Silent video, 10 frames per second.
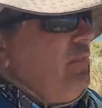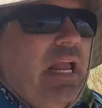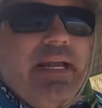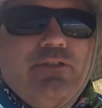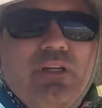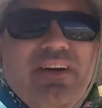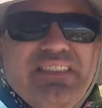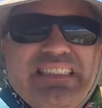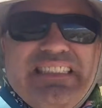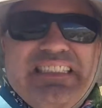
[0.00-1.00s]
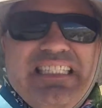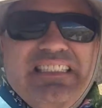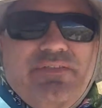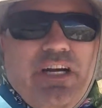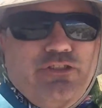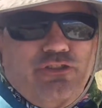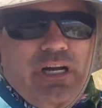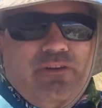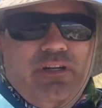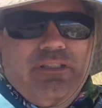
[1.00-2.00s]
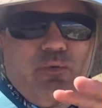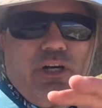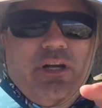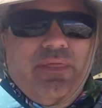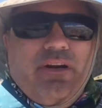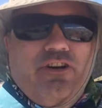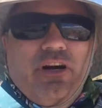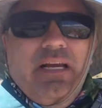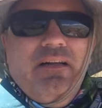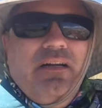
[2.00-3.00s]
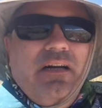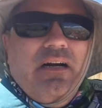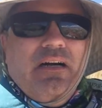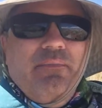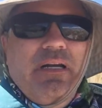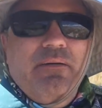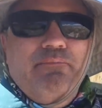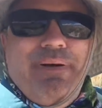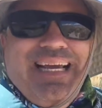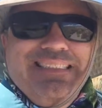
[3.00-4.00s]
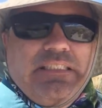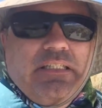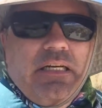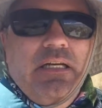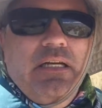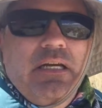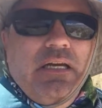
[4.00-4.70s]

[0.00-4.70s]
And to give us a sense of our surroundings, we're in the Great Basin,